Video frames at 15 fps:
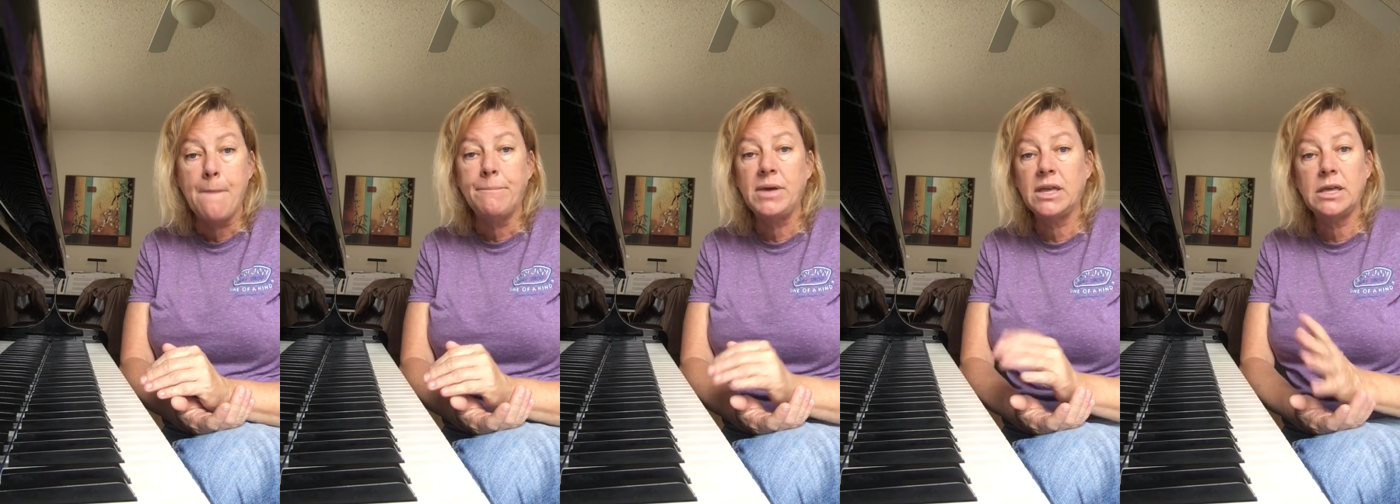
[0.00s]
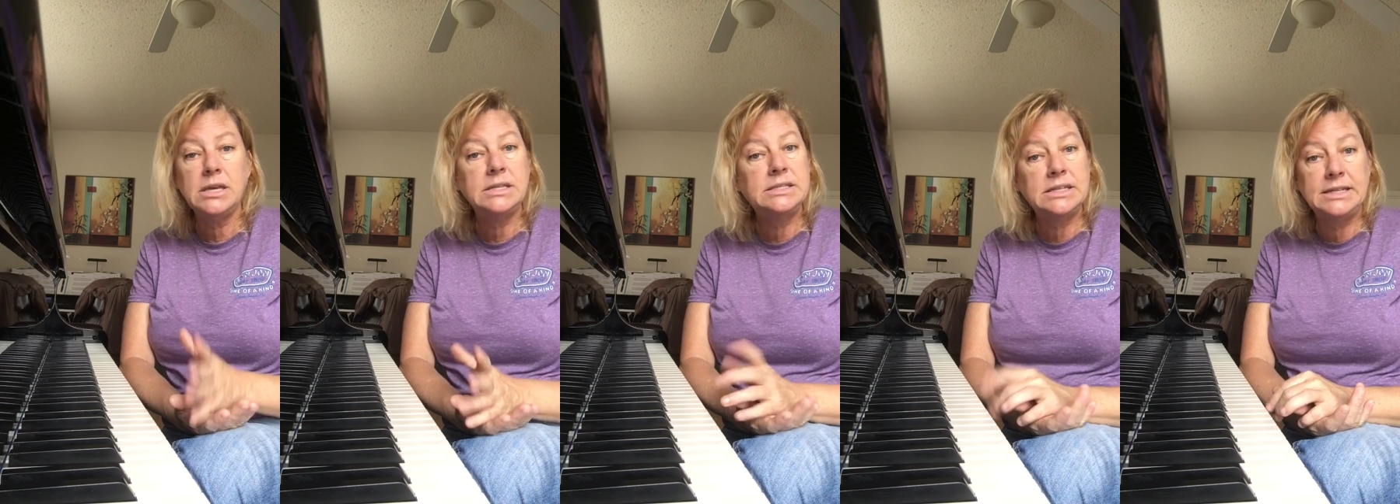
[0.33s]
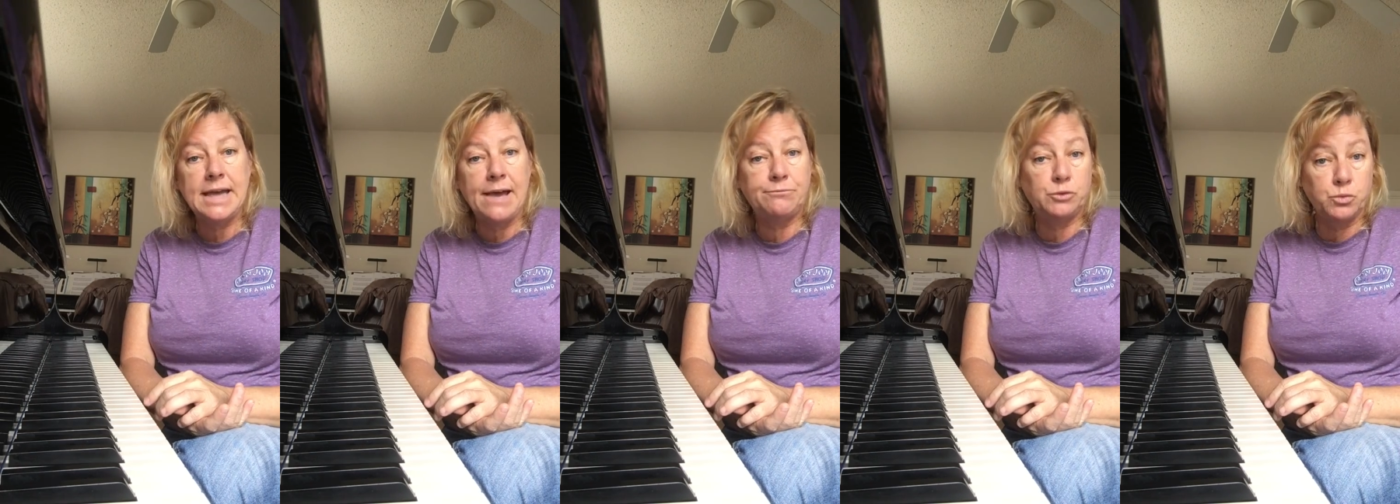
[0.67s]
But kids
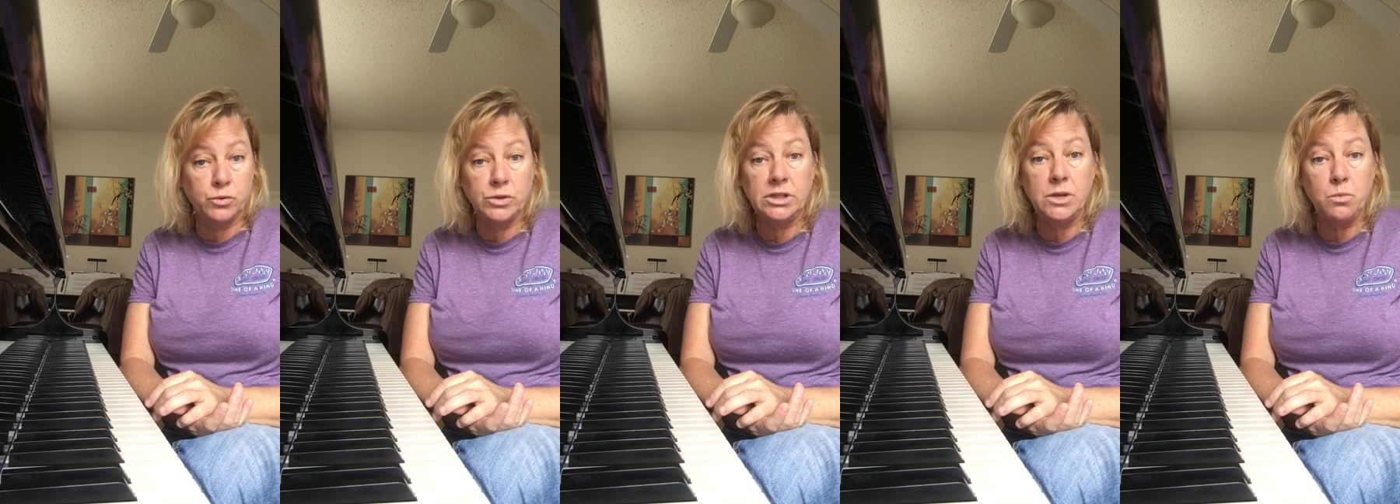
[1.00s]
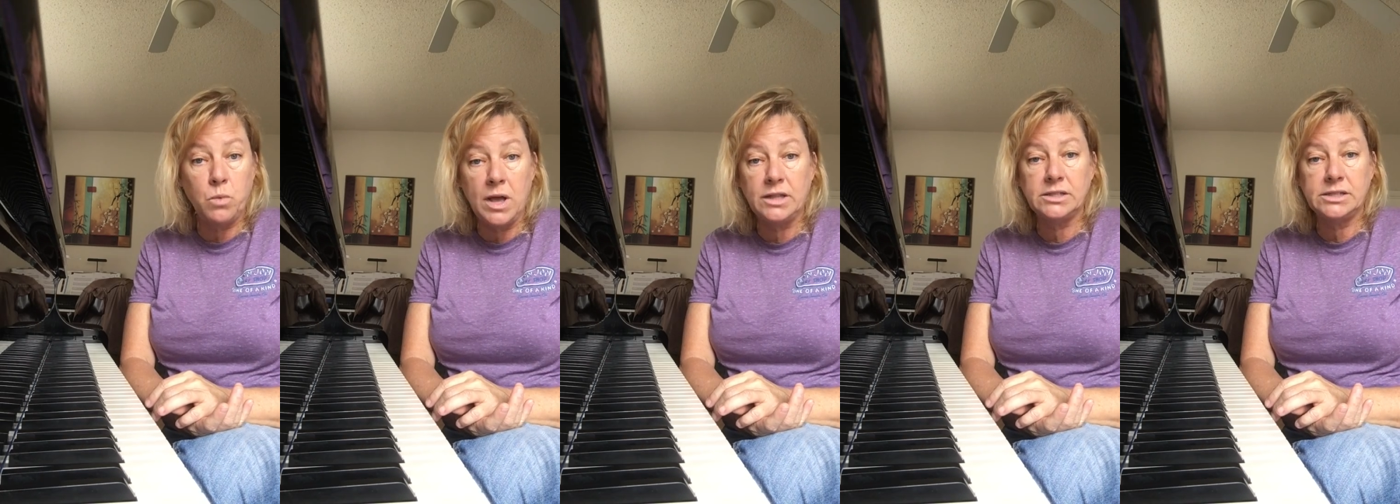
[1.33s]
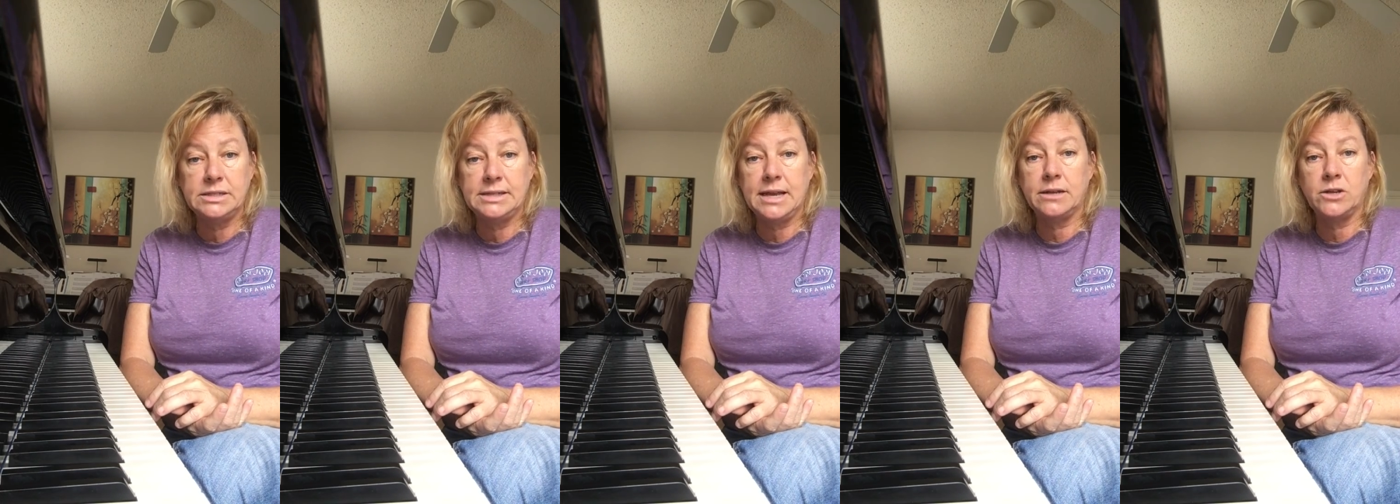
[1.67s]
adapt really well
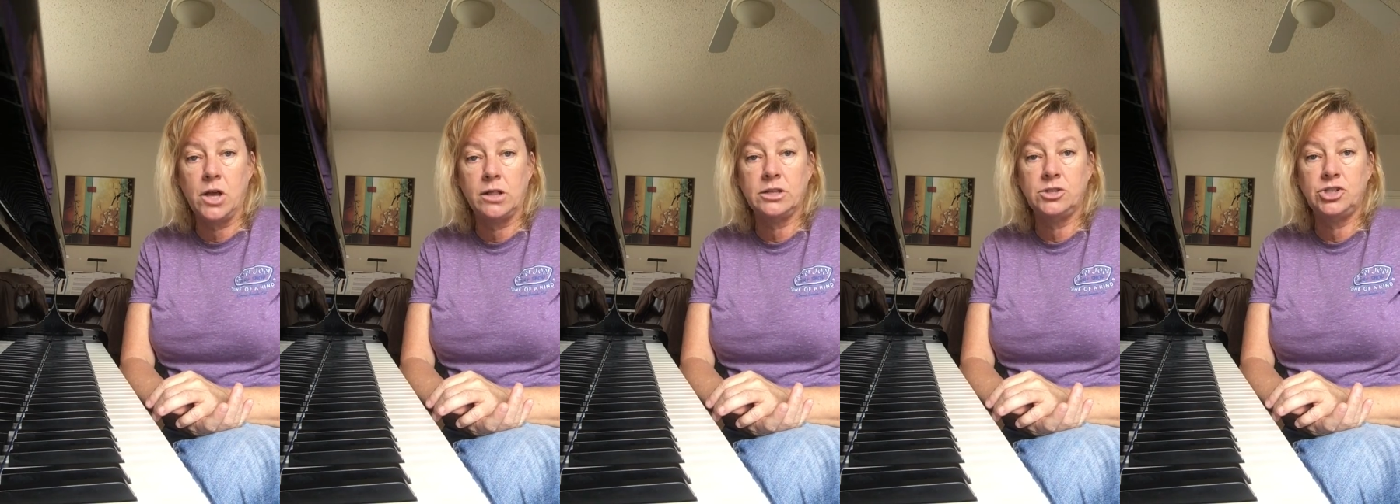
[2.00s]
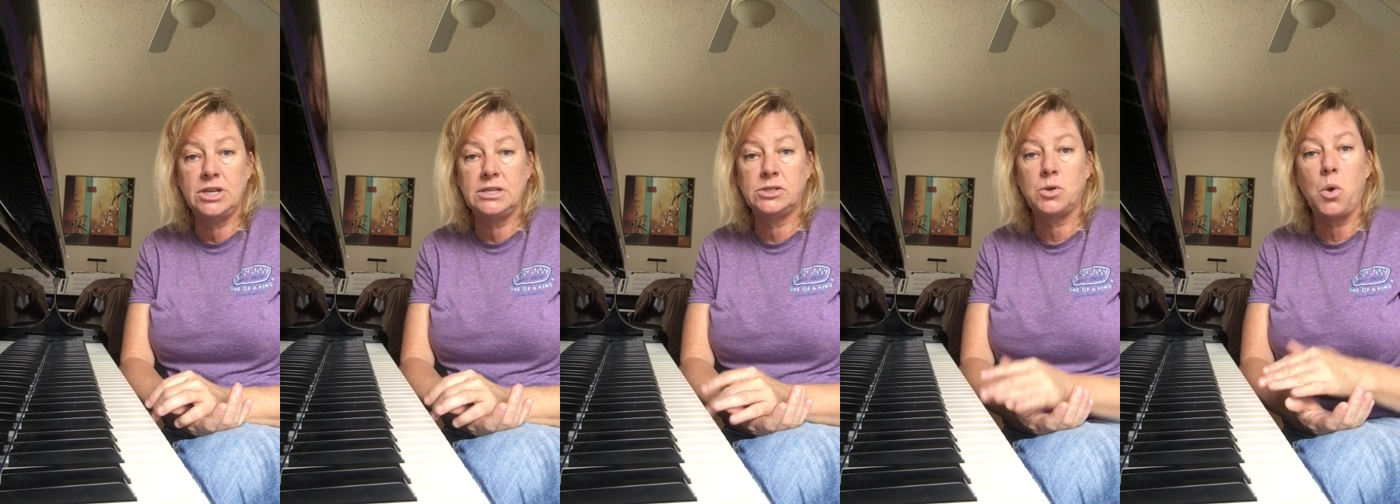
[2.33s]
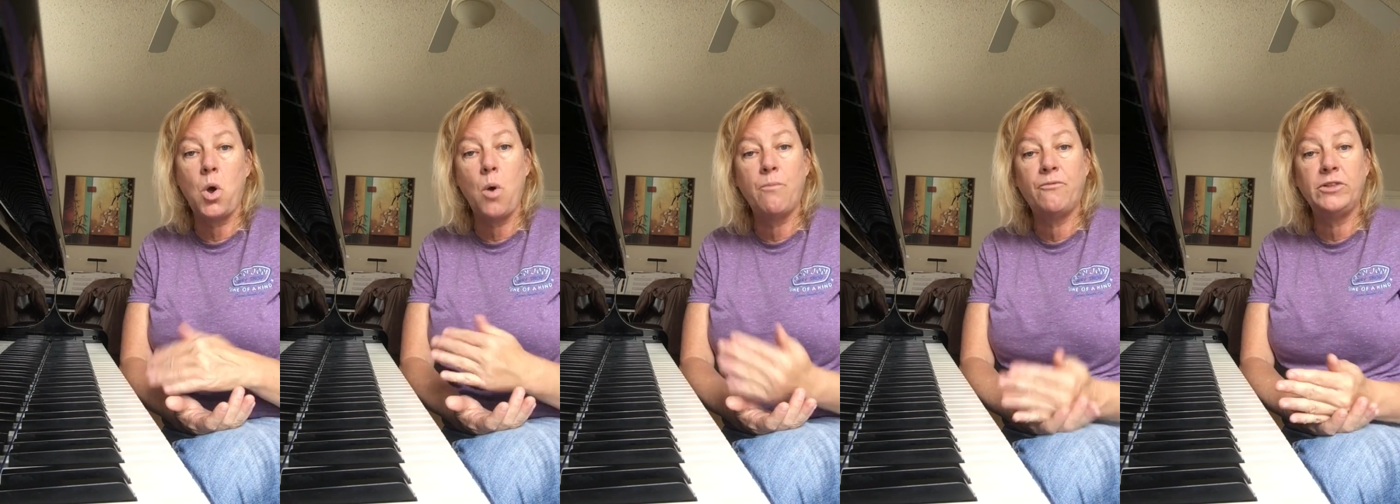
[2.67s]
to technology, so
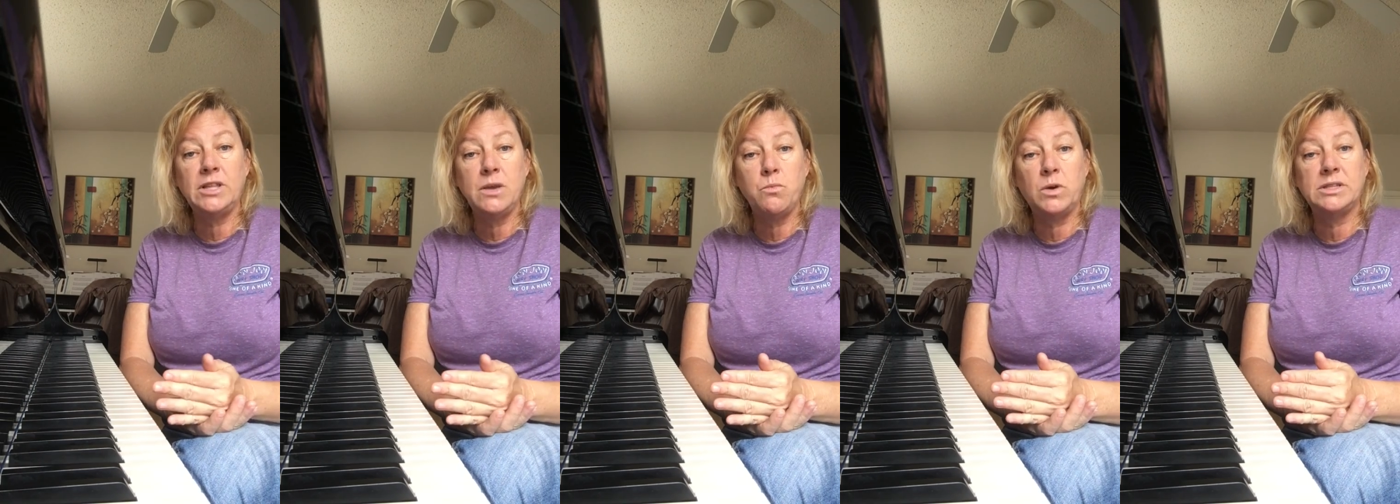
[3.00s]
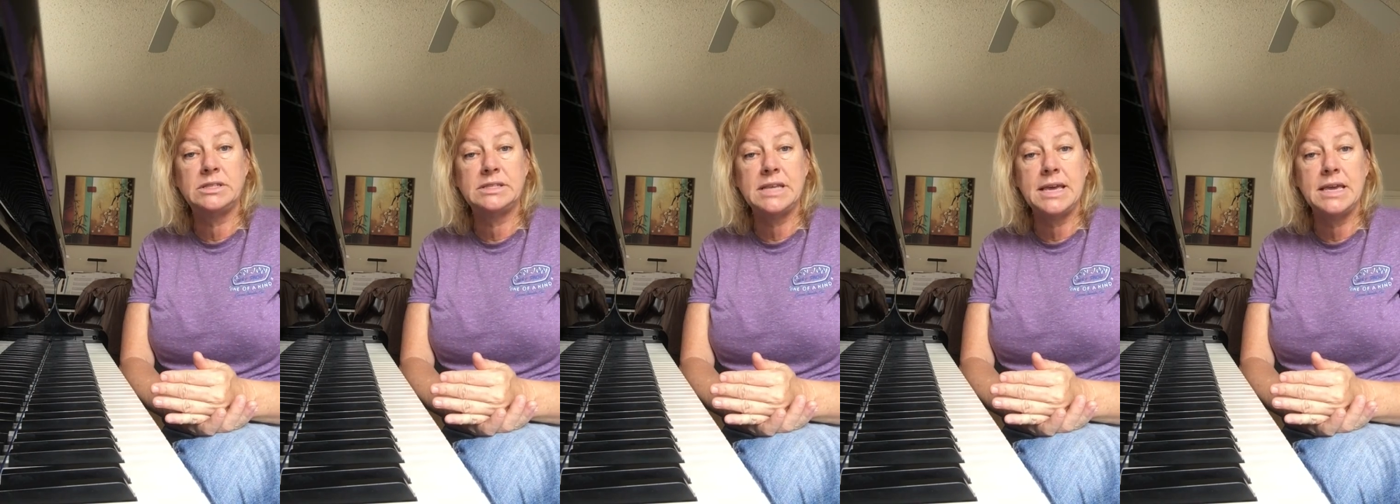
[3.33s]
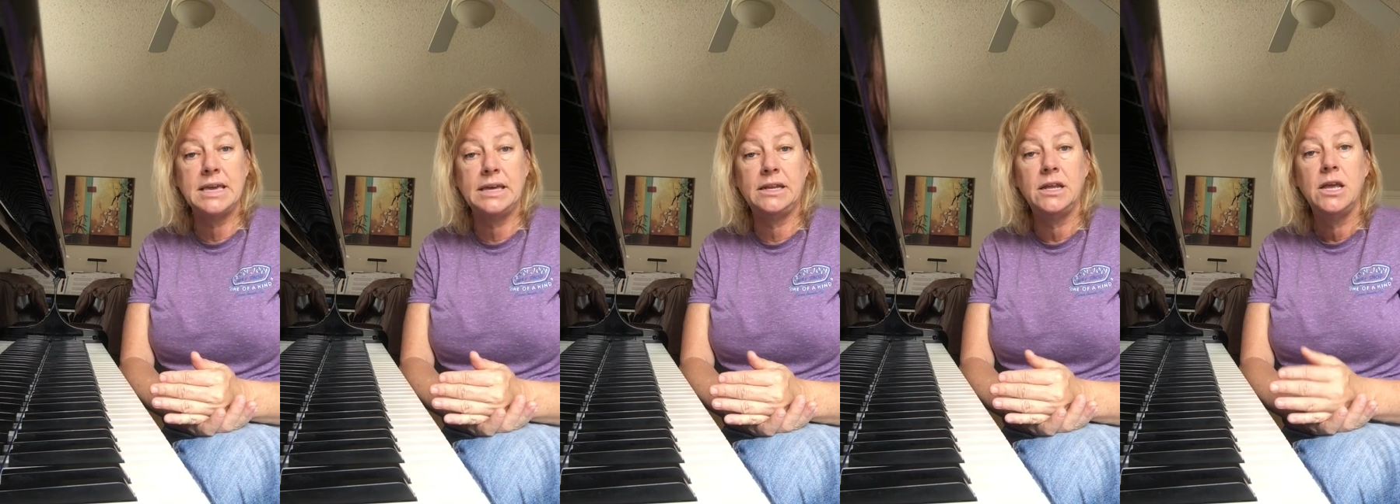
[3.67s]
hopefully once
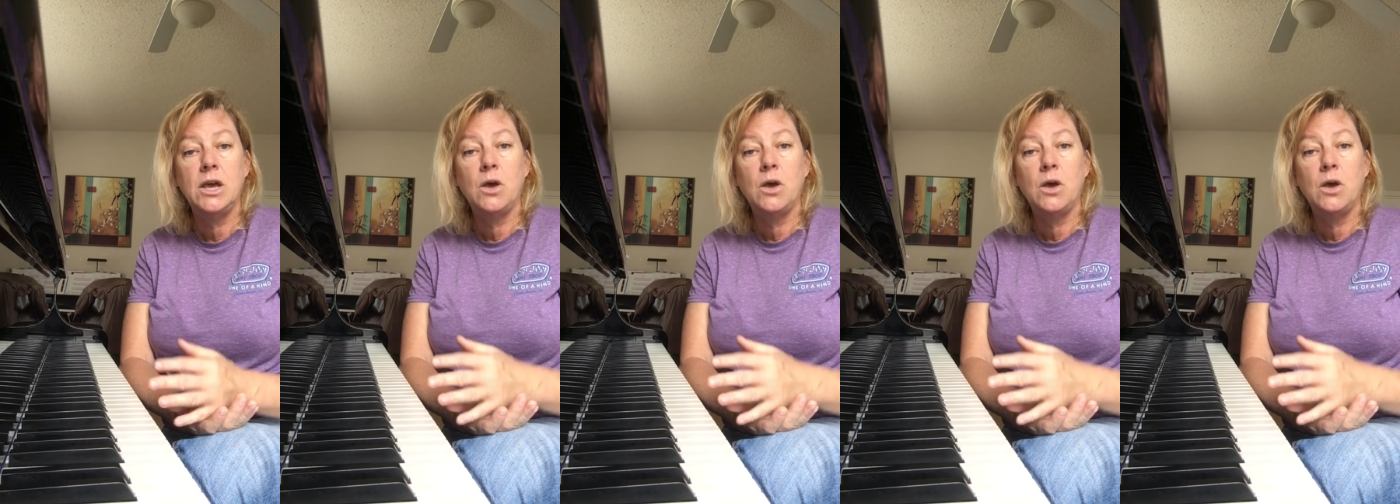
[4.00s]
they